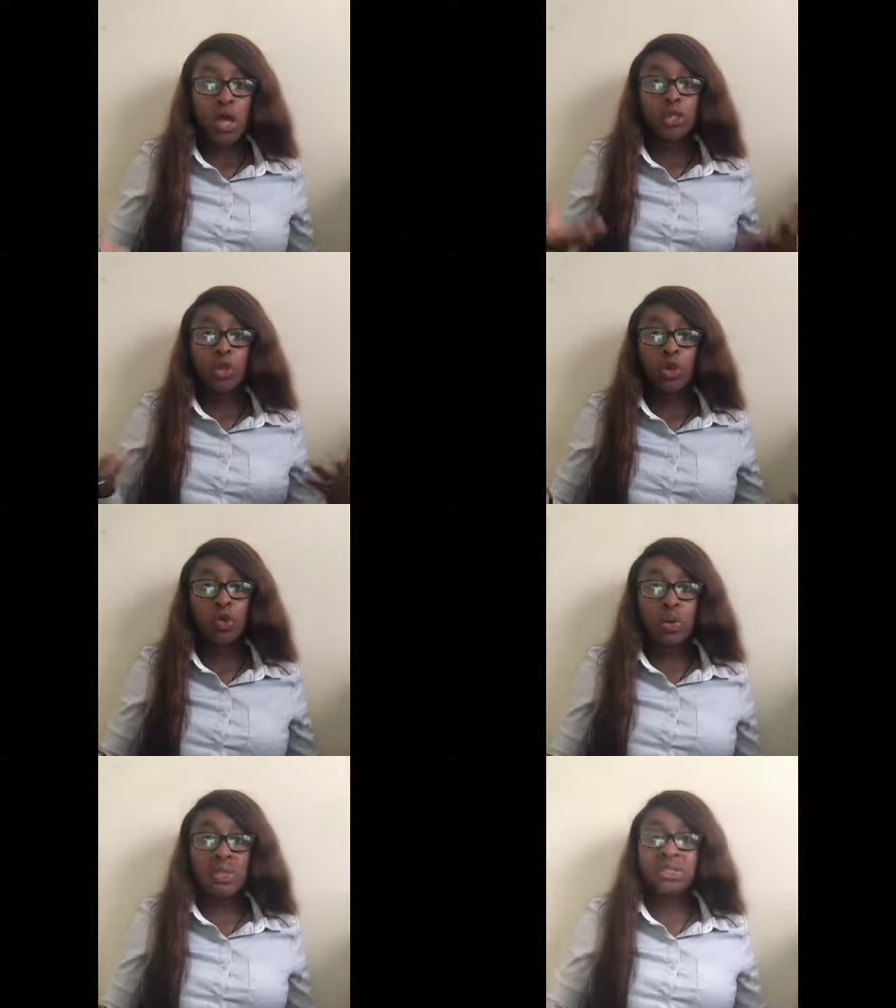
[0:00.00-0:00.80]
So
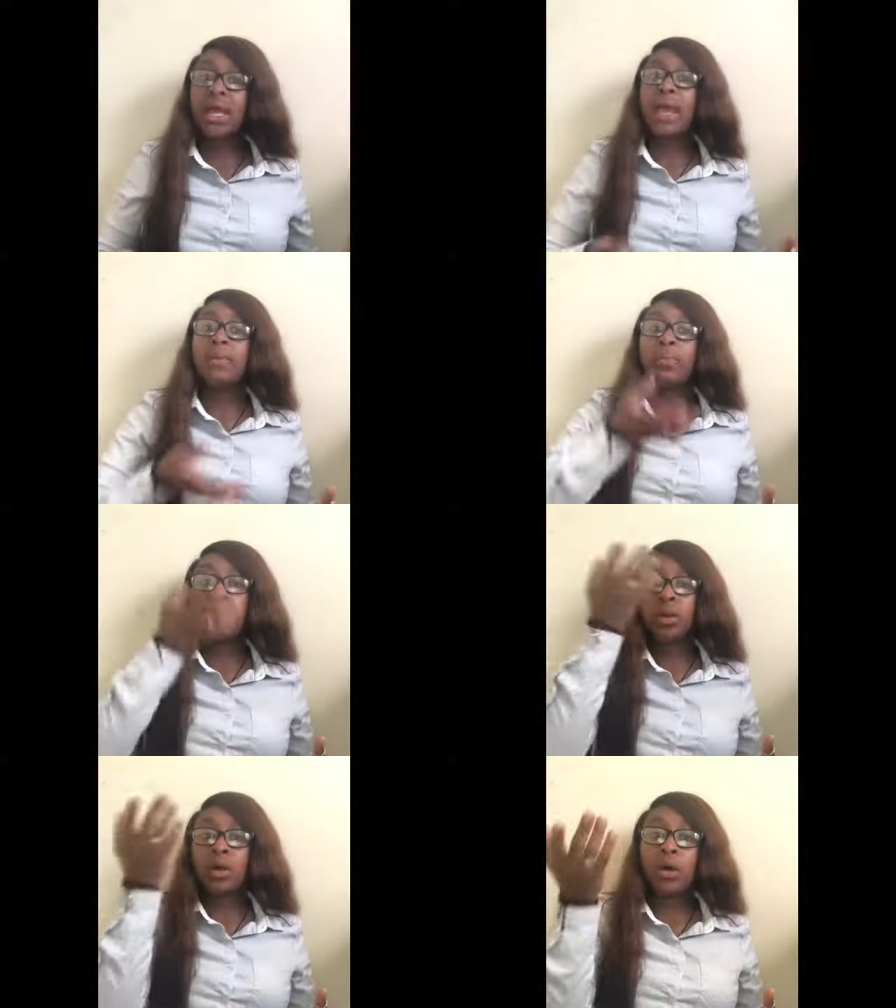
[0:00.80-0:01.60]
you can say,
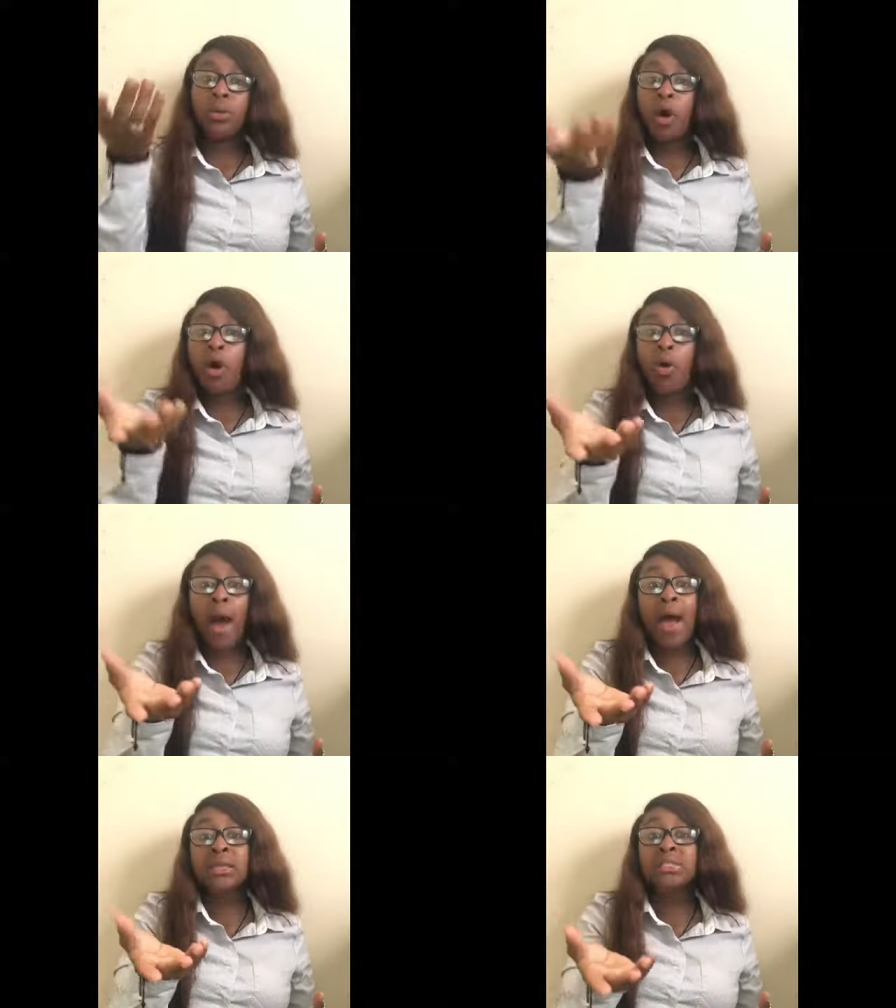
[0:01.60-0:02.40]
putting up, oh,
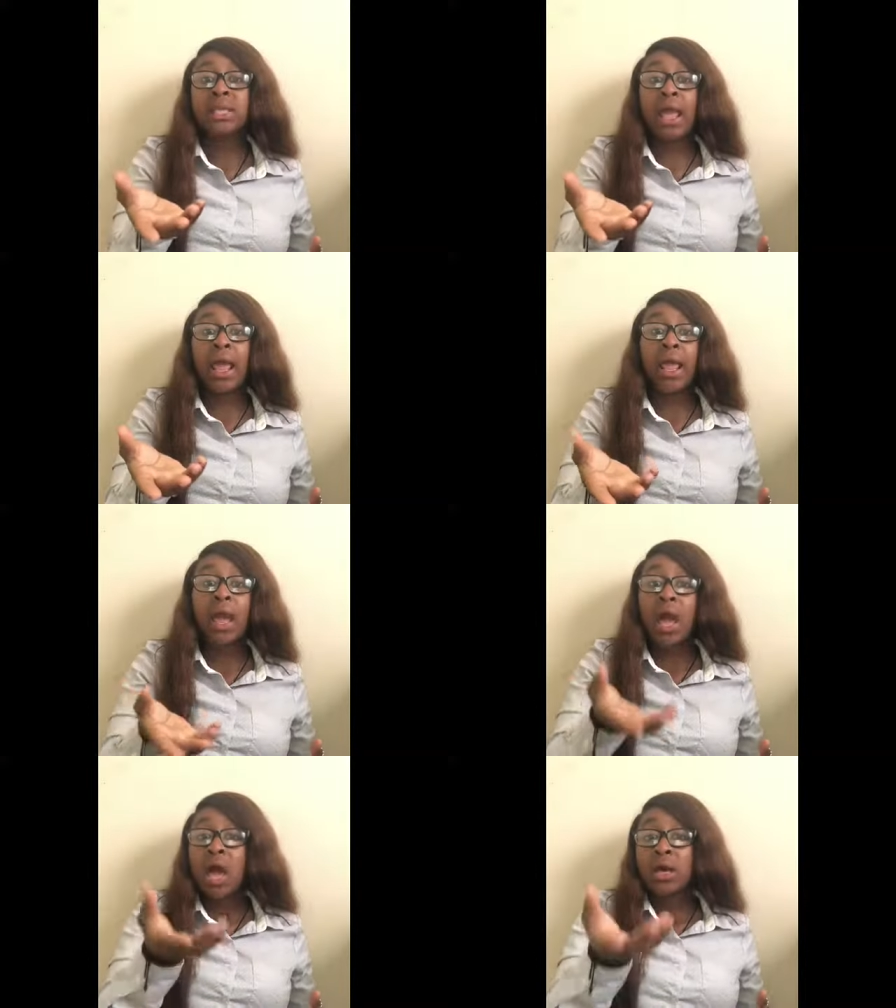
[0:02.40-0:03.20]
I say
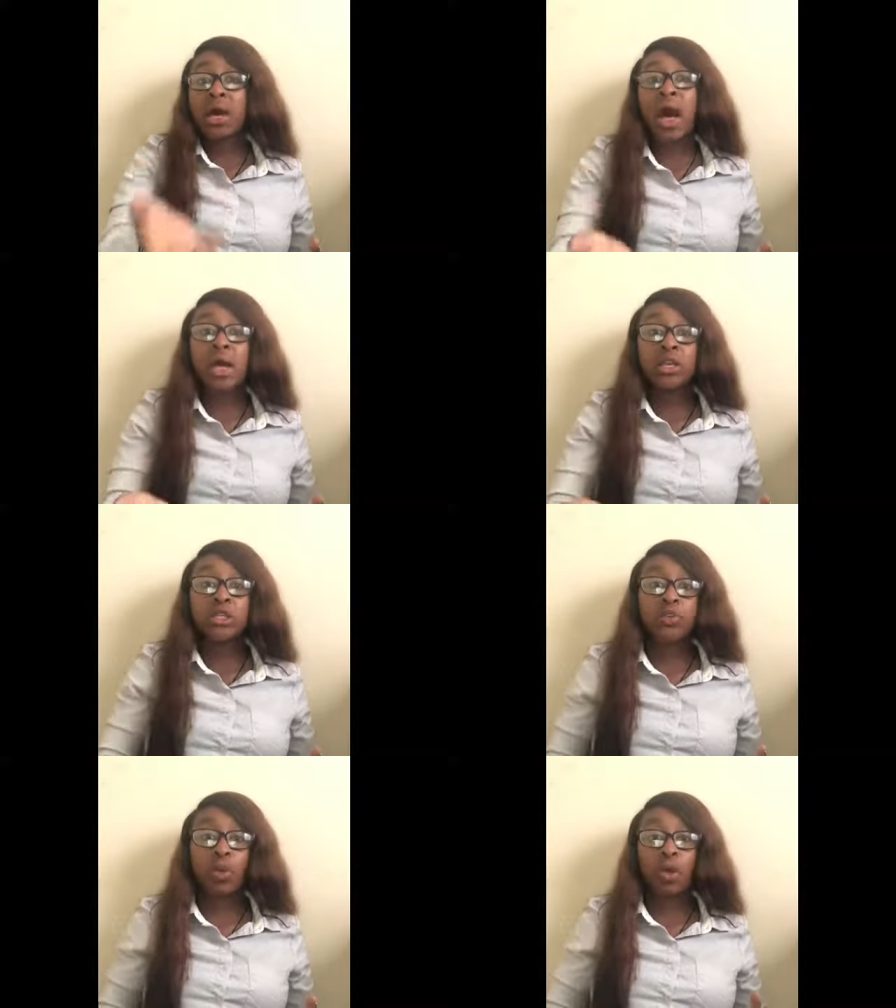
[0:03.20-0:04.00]
cotton
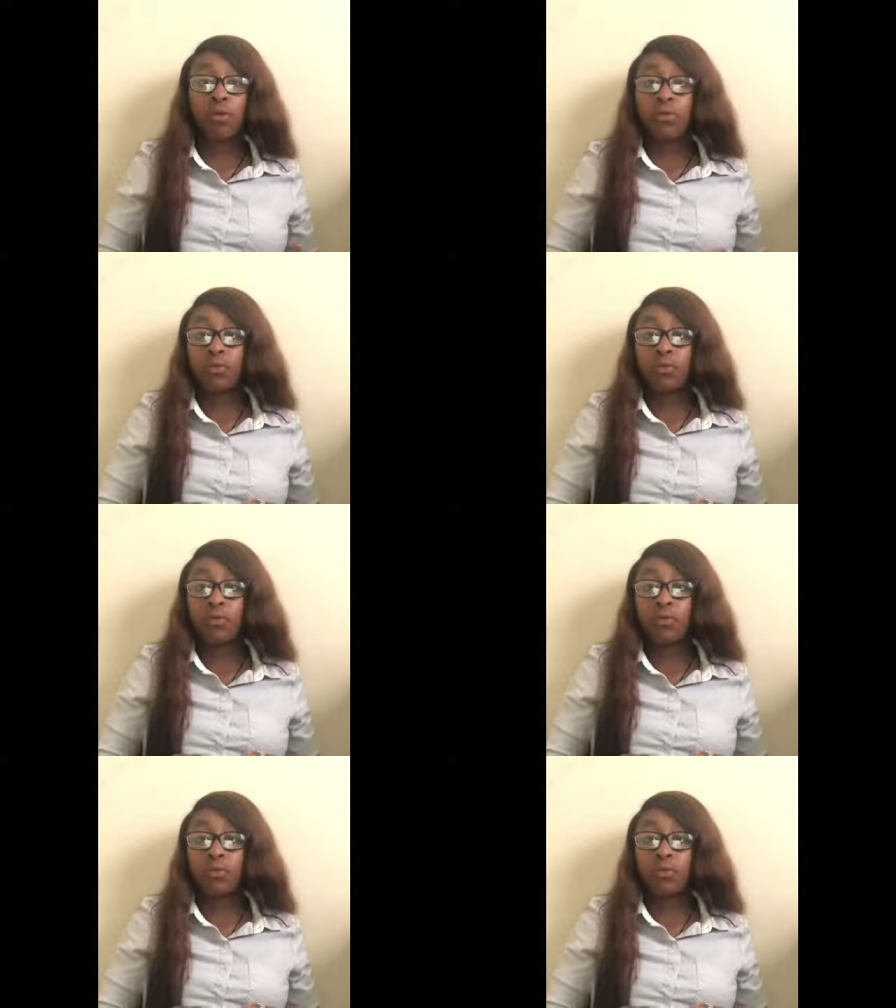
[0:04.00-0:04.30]
is worth